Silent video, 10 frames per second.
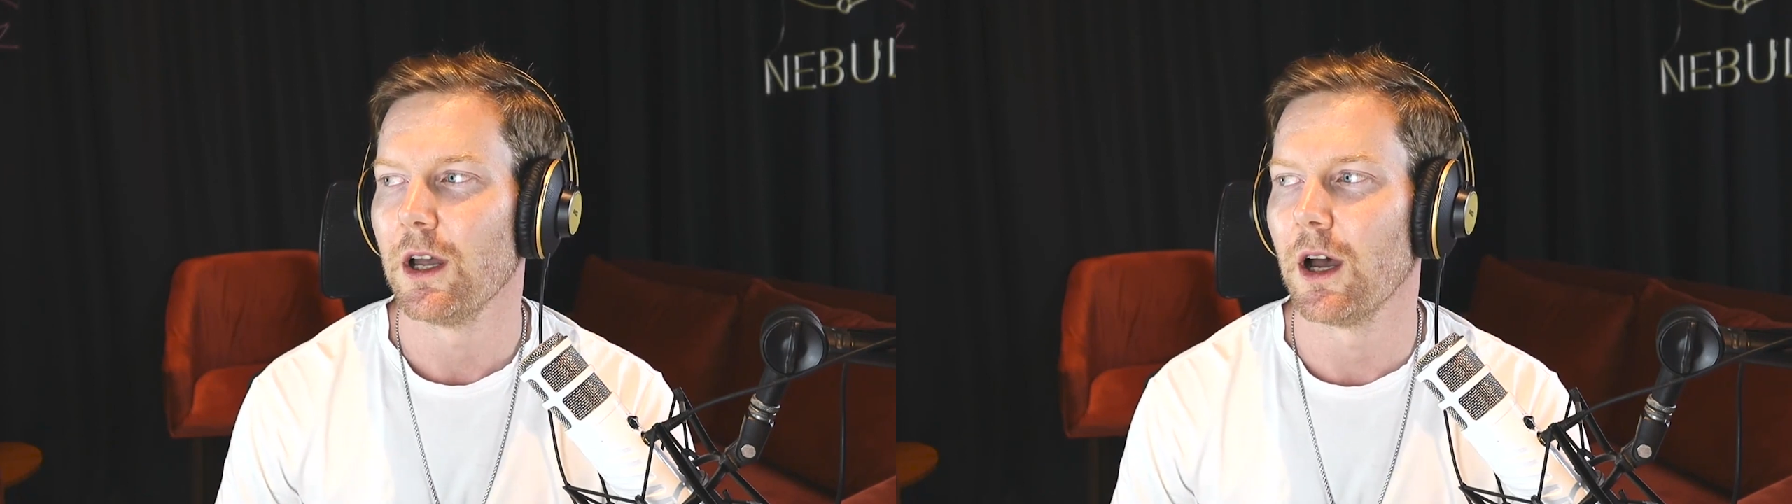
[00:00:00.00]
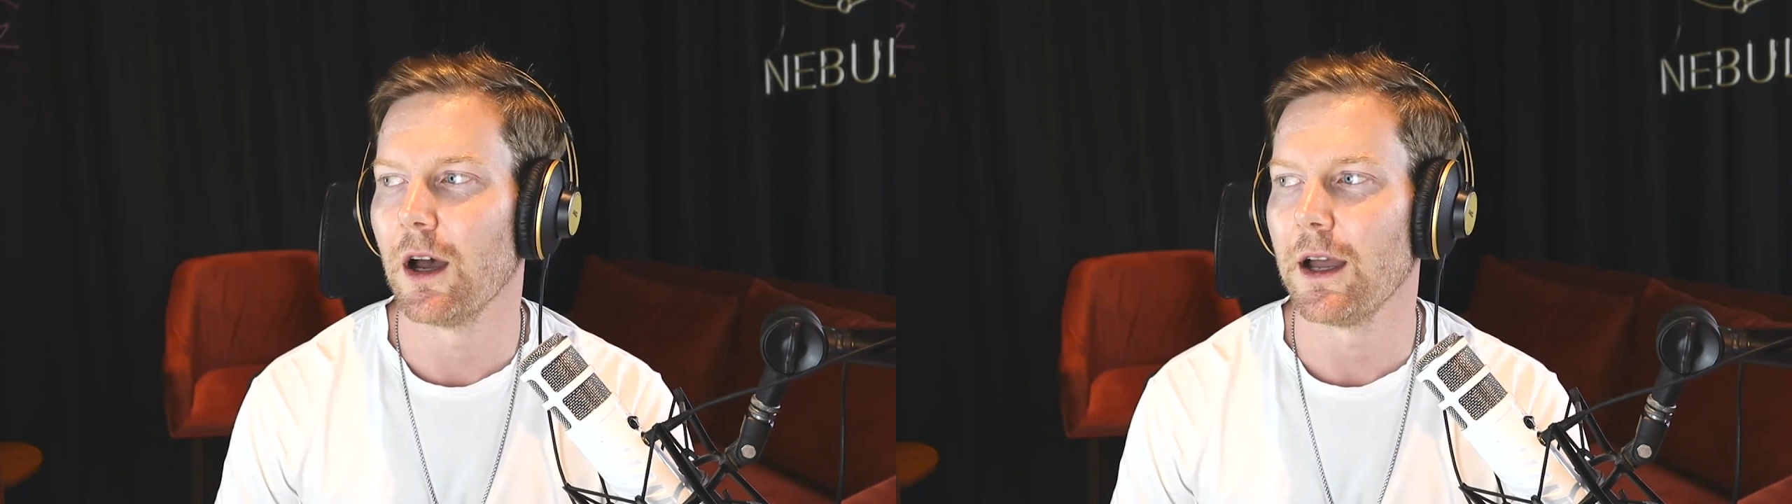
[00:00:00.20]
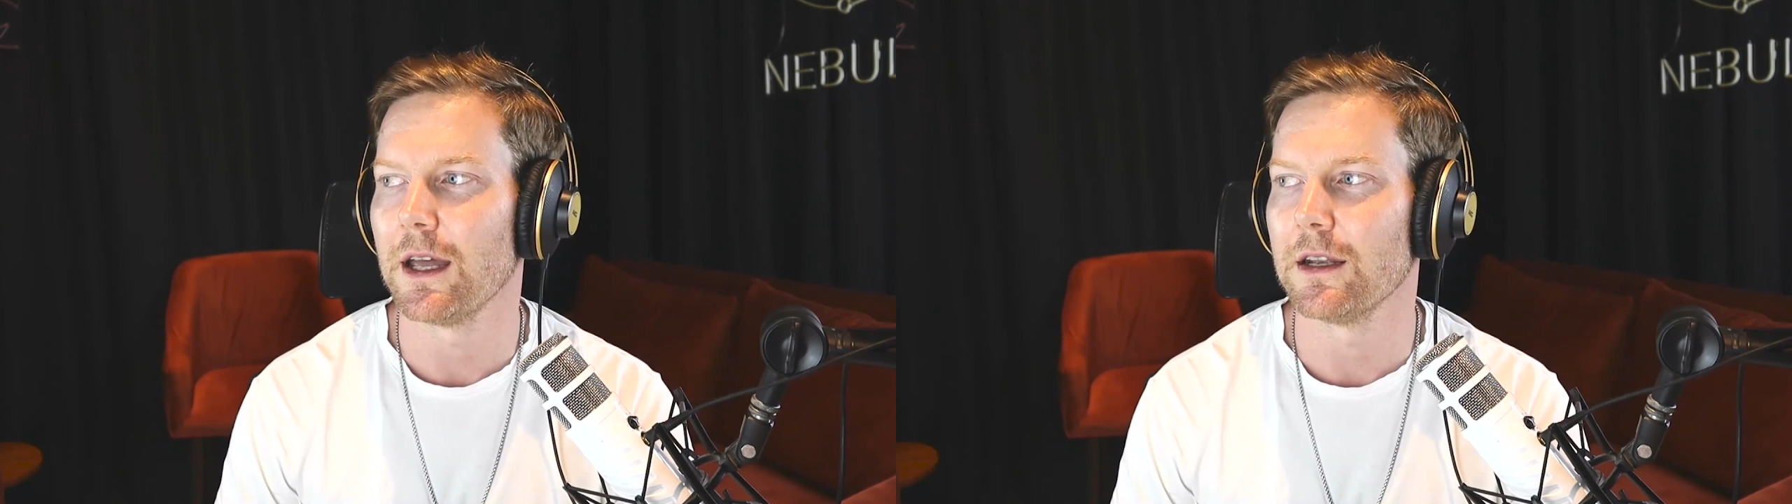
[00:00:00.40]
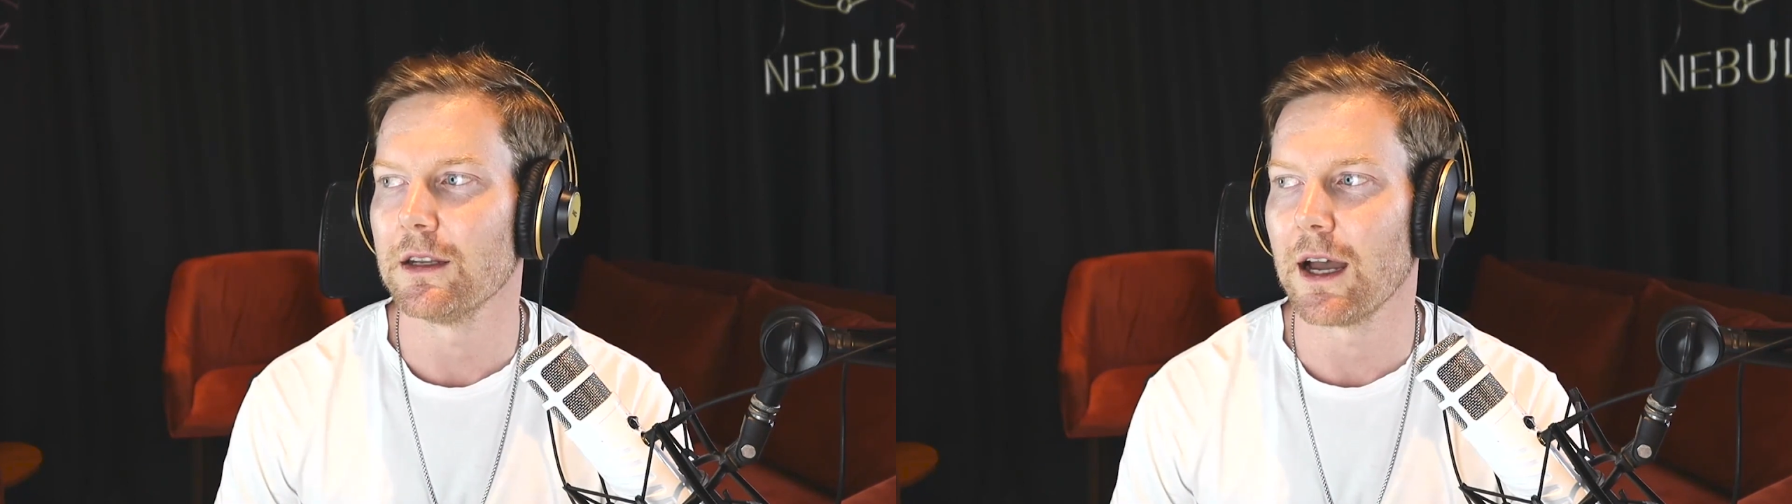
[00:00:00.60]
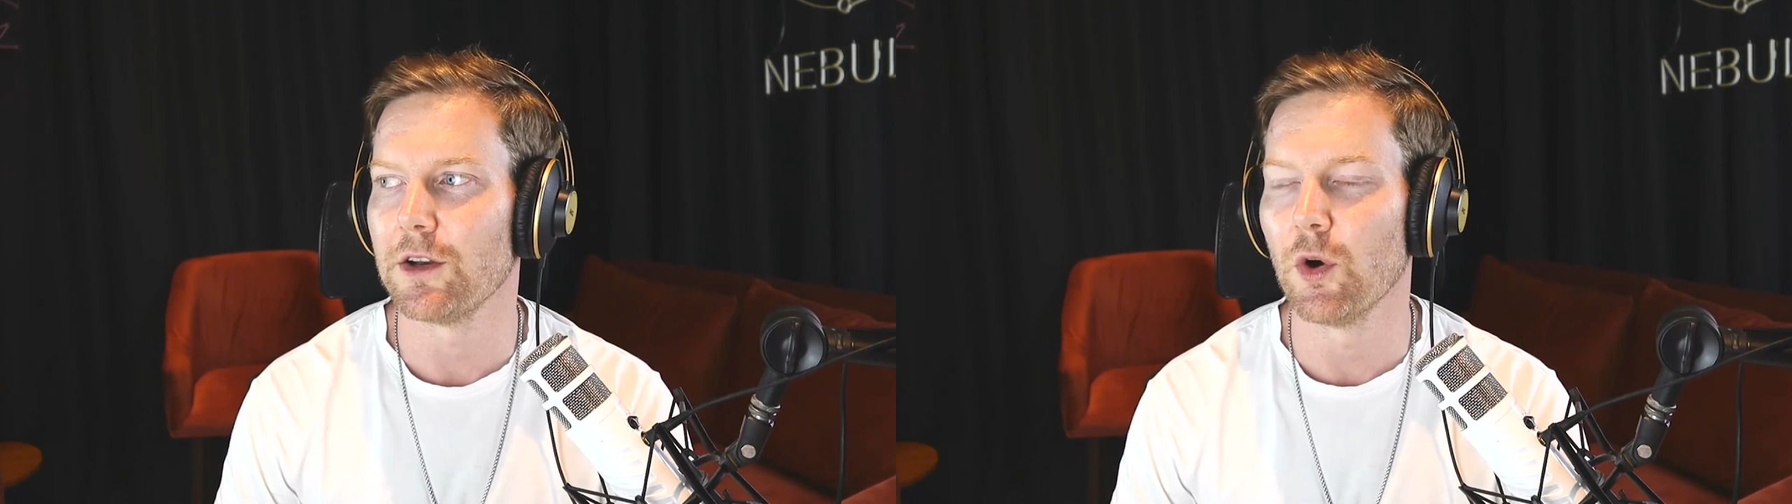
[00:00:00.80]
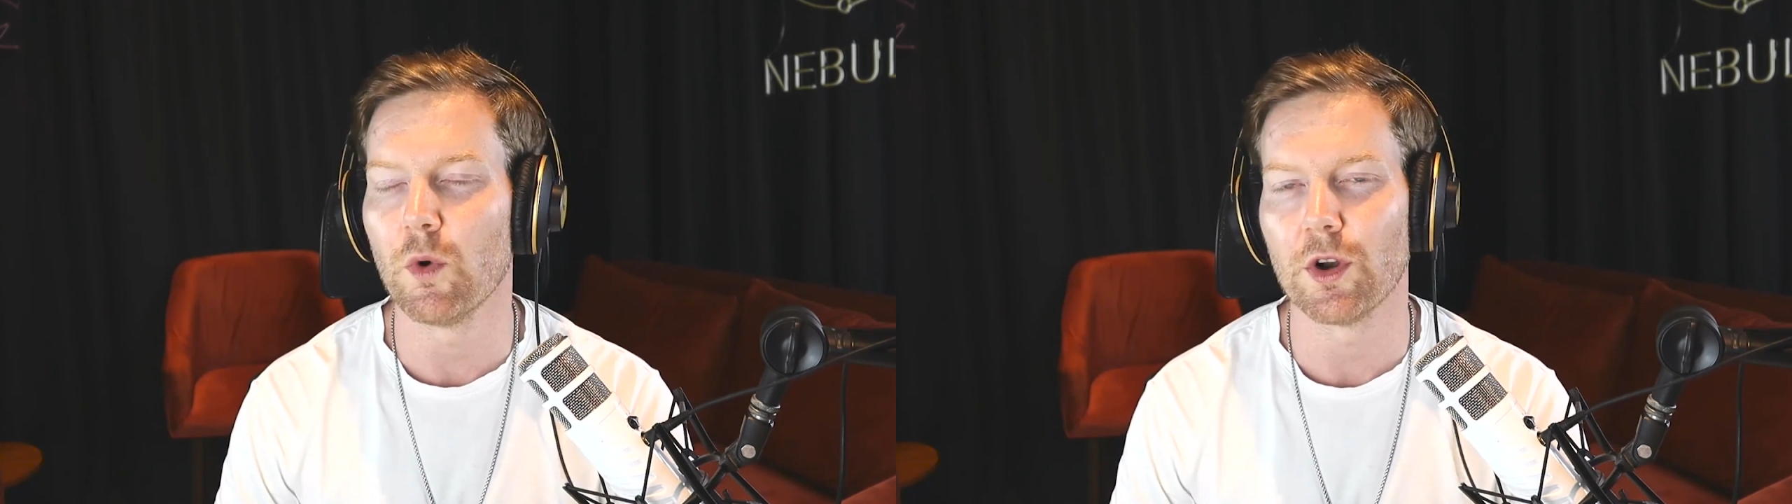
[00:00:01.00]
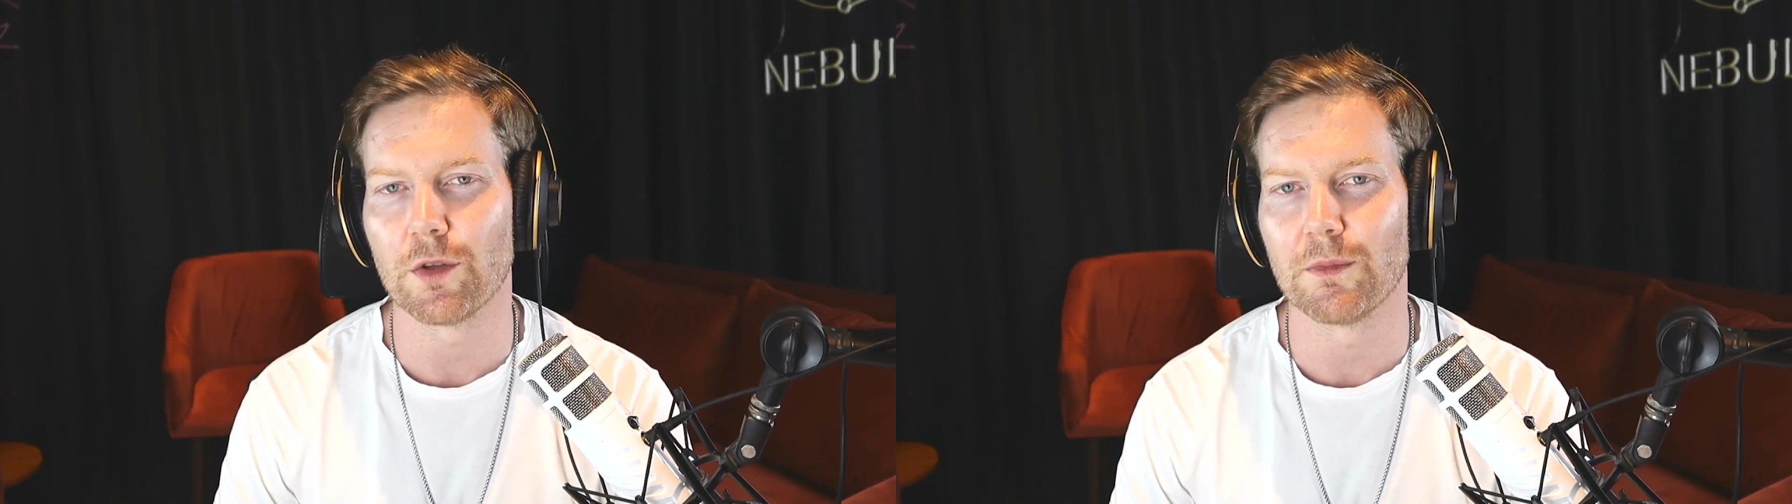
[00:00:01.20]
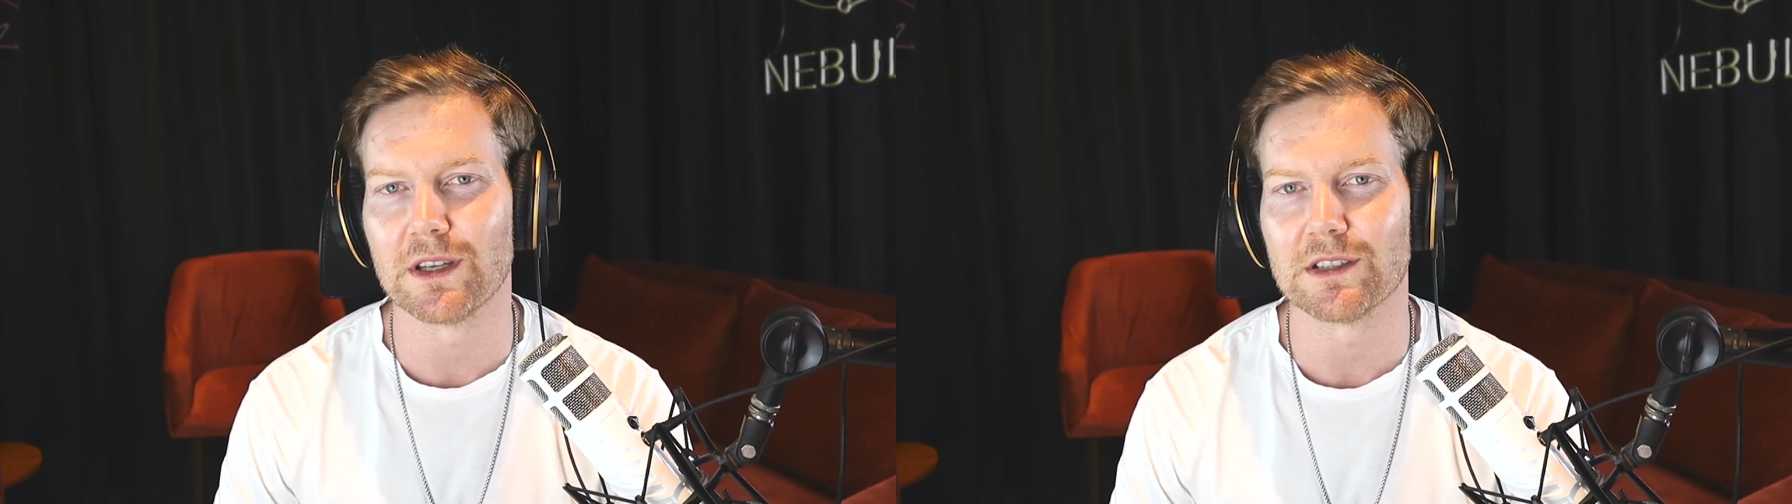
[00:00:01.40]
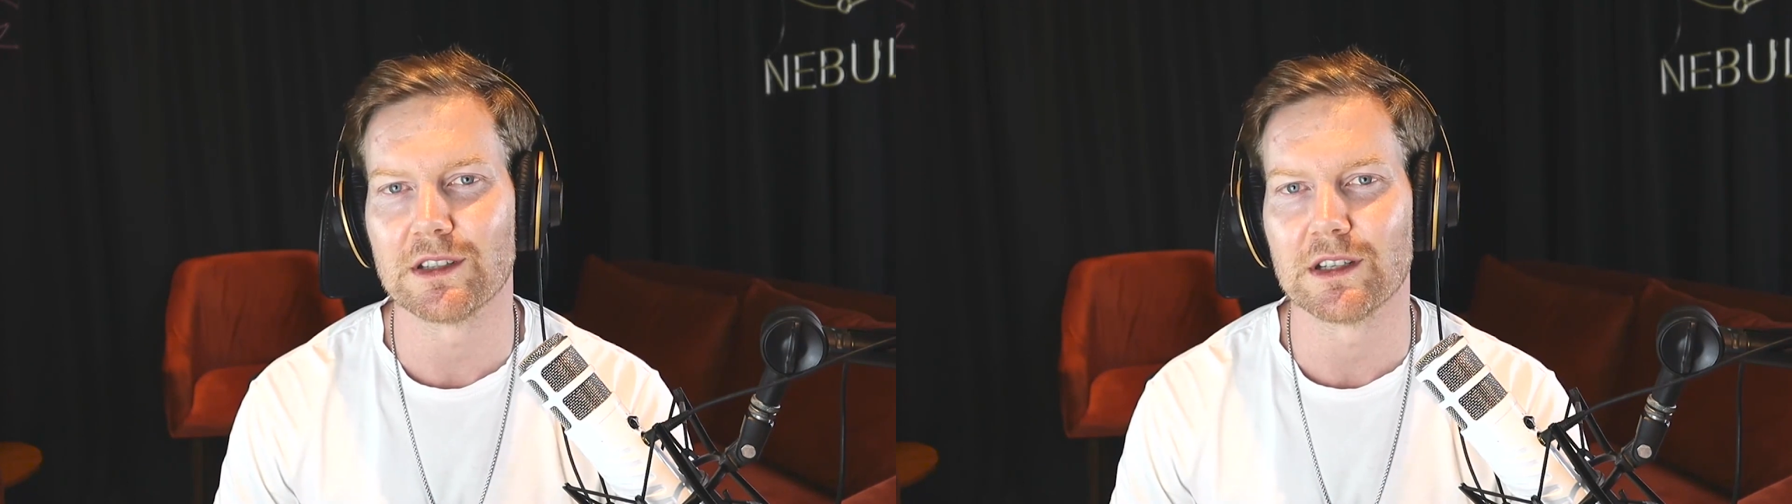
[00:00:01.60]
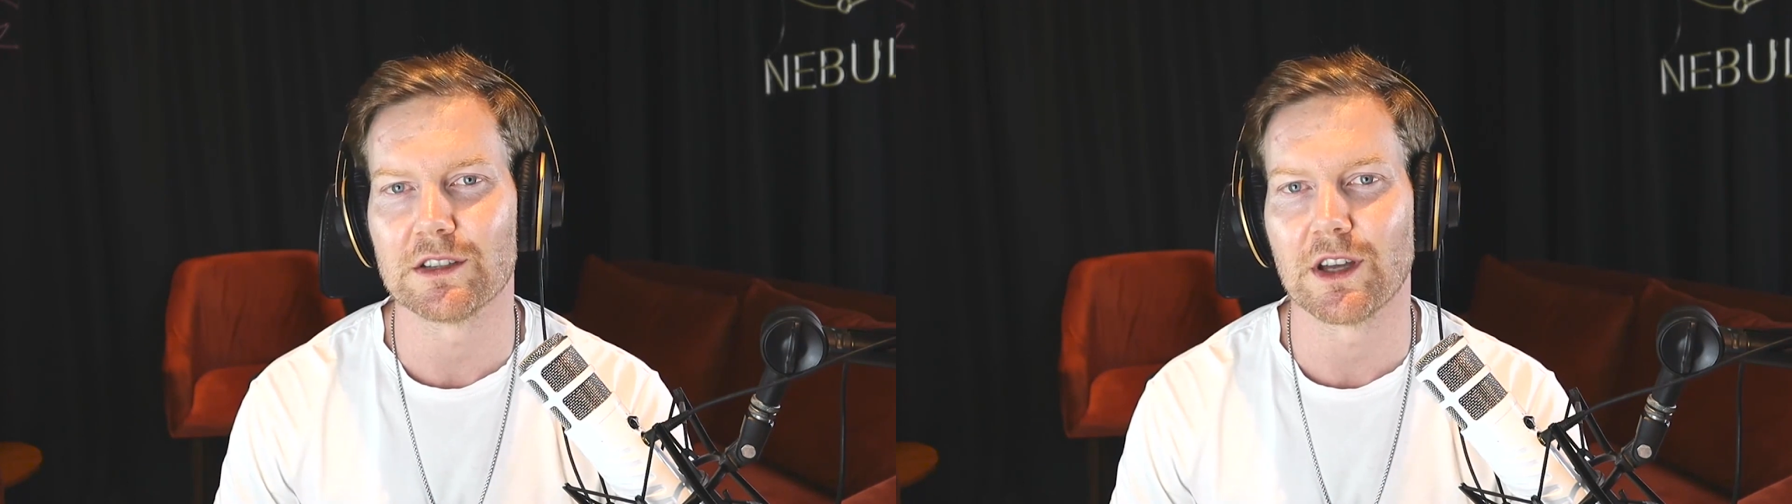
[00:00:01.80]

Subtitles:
And I know one of the biggest things